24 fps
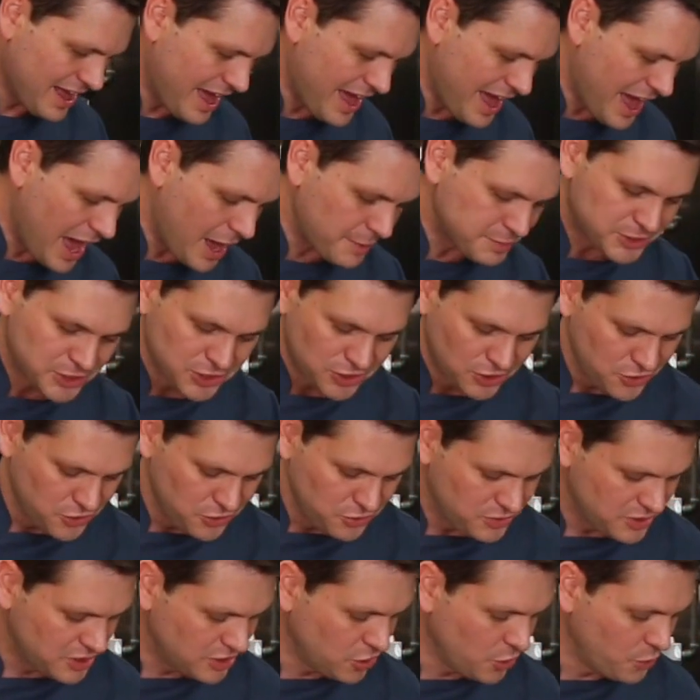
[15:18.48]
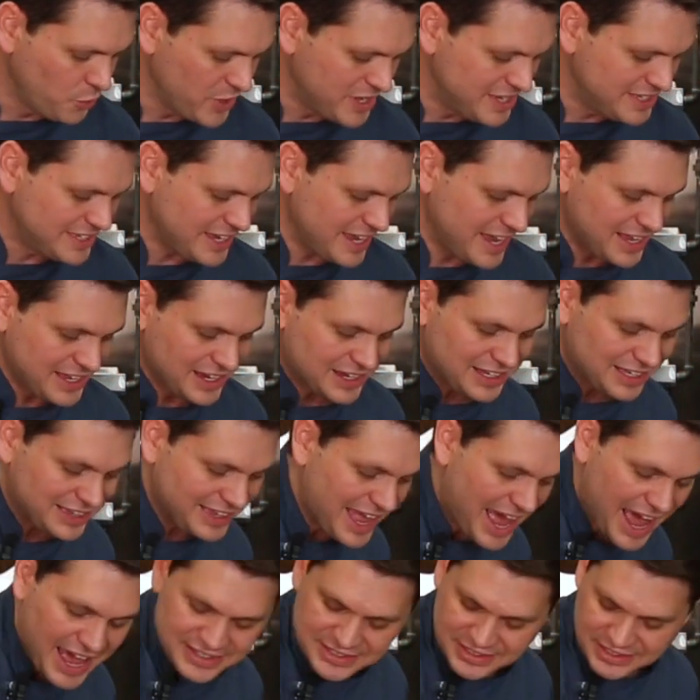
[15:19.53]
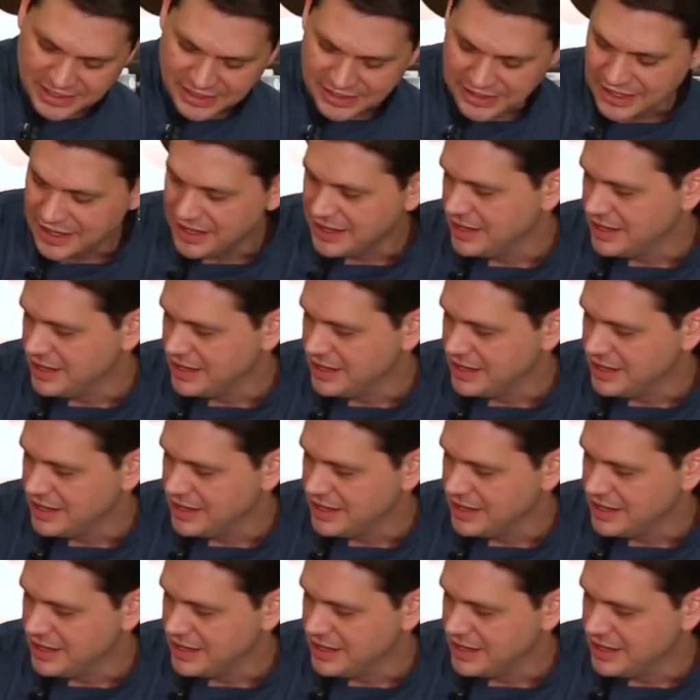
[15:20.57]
An absolute Louisiana classic.